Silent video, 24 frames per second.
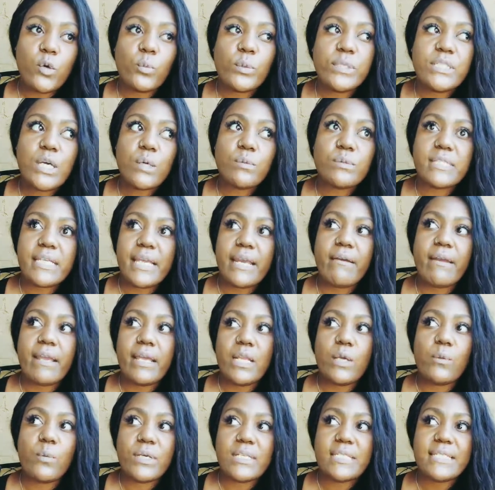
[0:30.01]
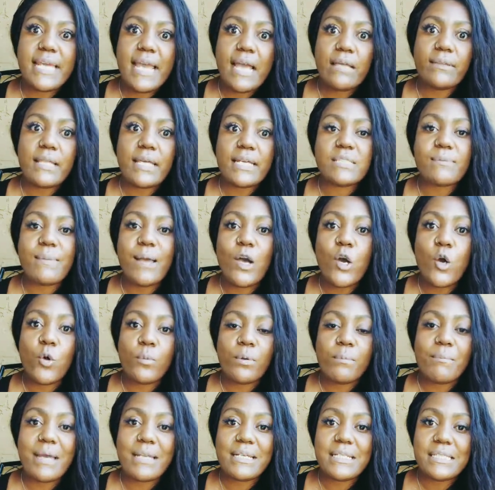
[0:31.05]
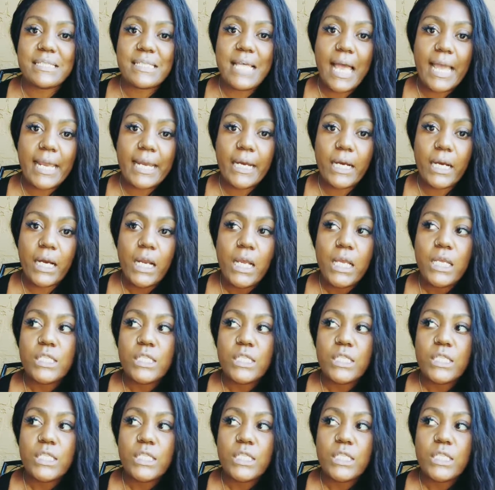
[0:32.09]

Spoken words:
We don't tear anyone down. That is my hope and my desire.